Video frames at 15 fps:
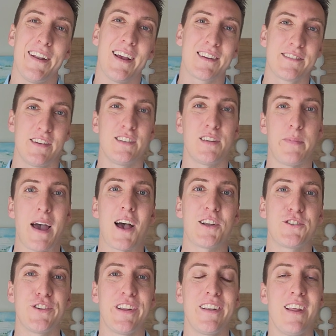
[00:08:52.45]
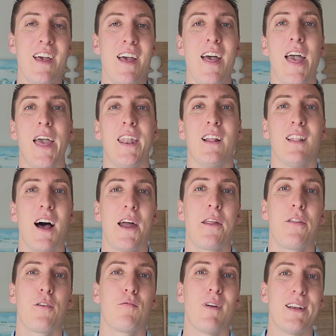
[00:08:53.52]
next to Sebastian, and a lot of
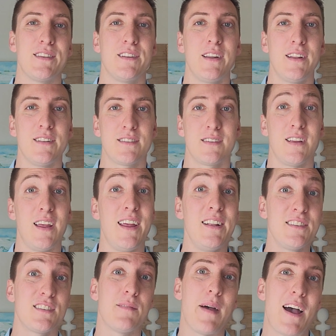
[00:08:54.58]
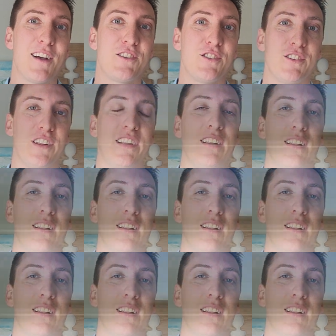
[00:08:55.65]
the residents in Sebastian